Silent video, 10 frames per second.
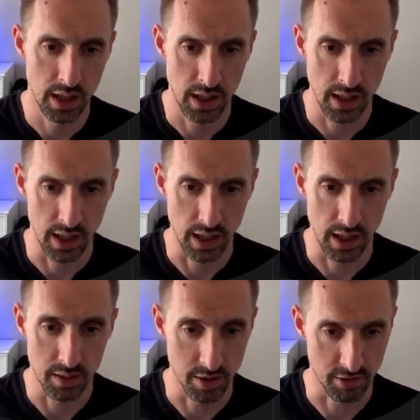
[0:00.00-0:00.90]

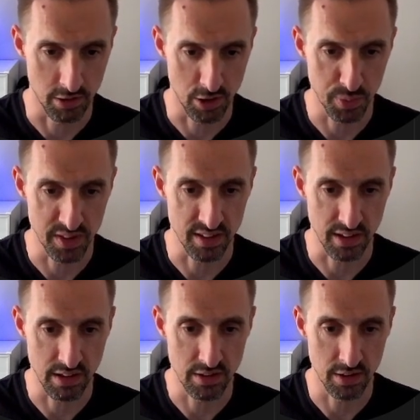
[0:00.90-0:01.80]
Another unexpected
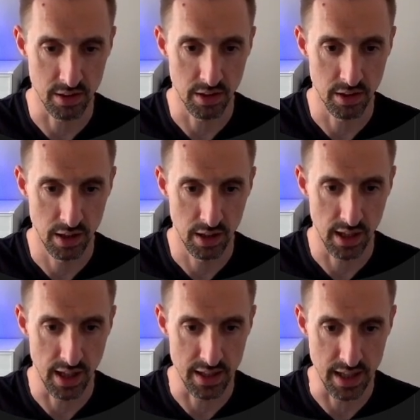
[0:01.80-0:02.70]
character,
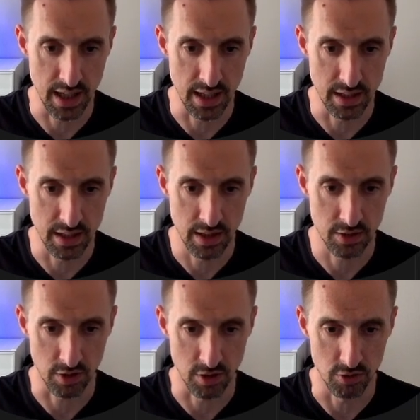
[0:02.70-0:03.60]
and then
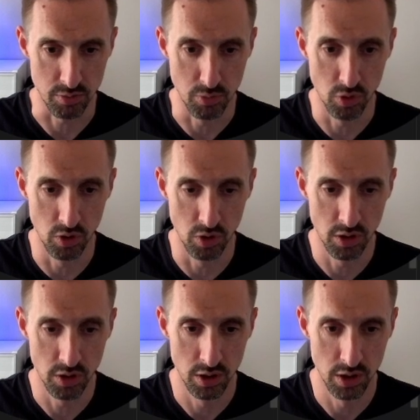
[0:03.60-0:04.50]
it's going to do
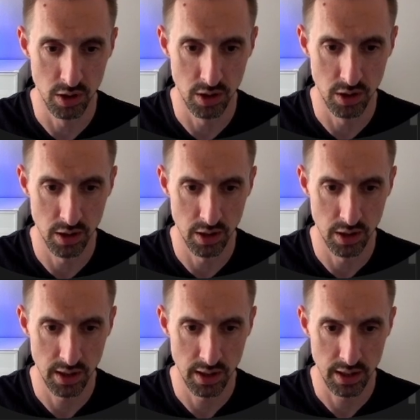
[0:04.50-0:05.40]
more.
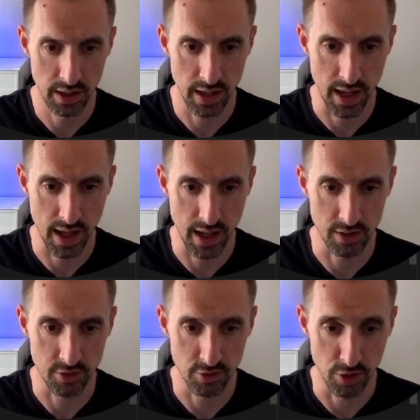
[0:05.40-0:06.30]

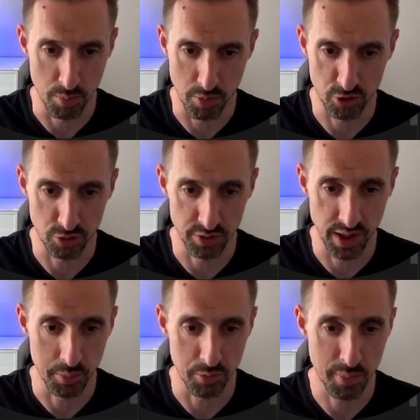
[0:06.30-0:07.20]
And no module
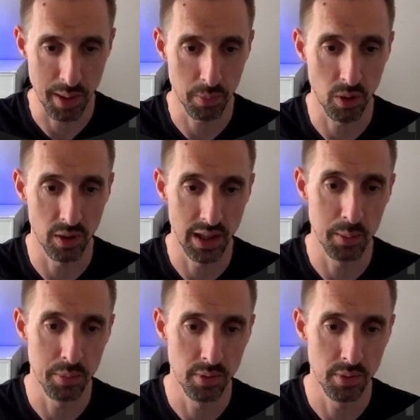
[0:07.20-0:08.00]
named matplotlib.